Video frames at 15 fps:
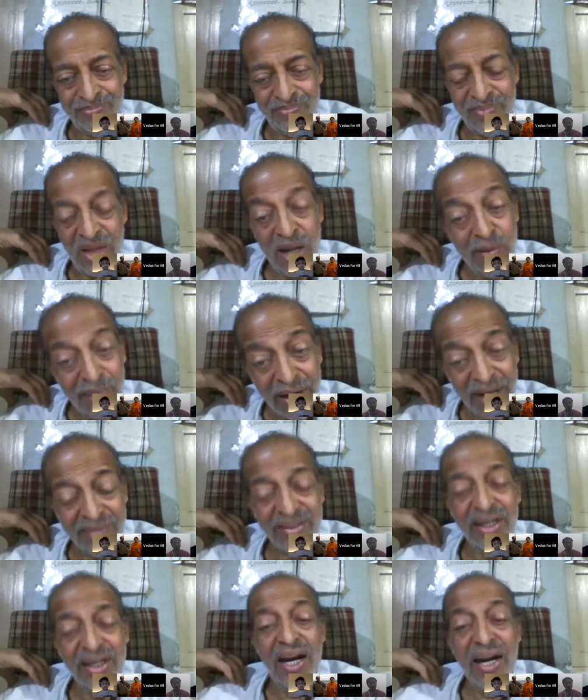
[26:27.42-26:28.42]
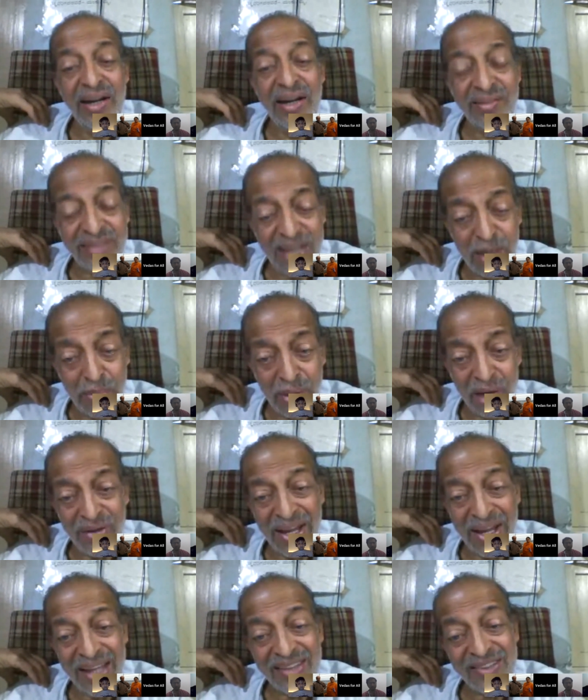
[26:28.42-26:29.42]
Whereas it is capable of
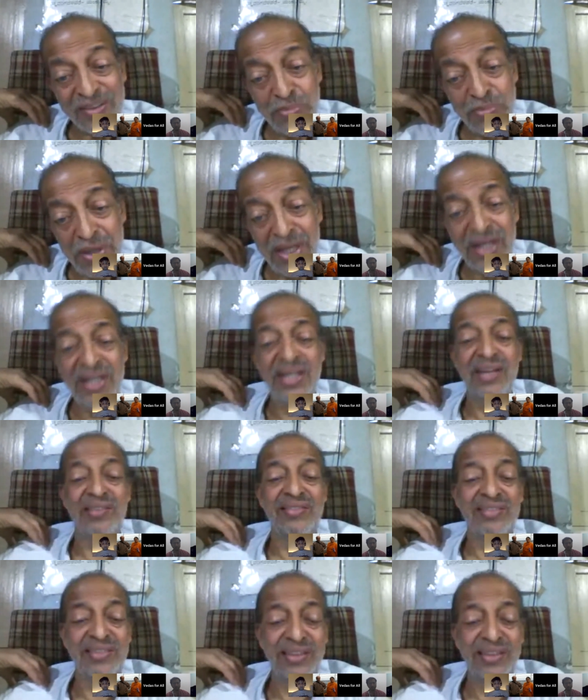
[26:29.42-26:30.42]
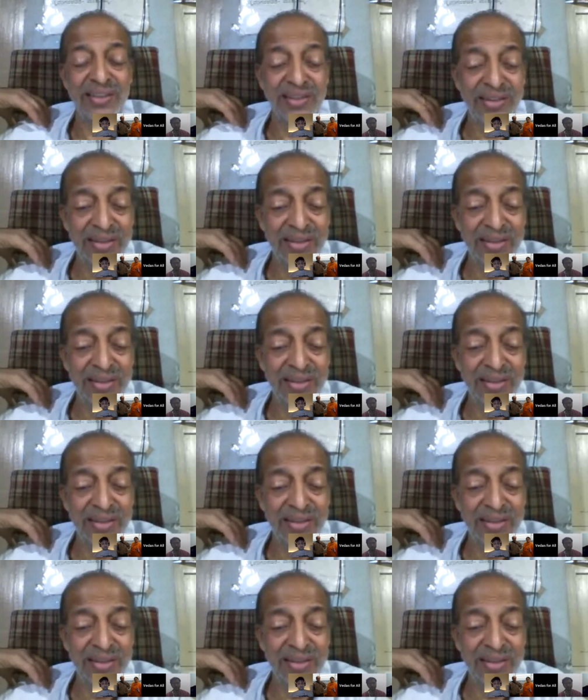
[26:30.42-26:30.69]
experiencing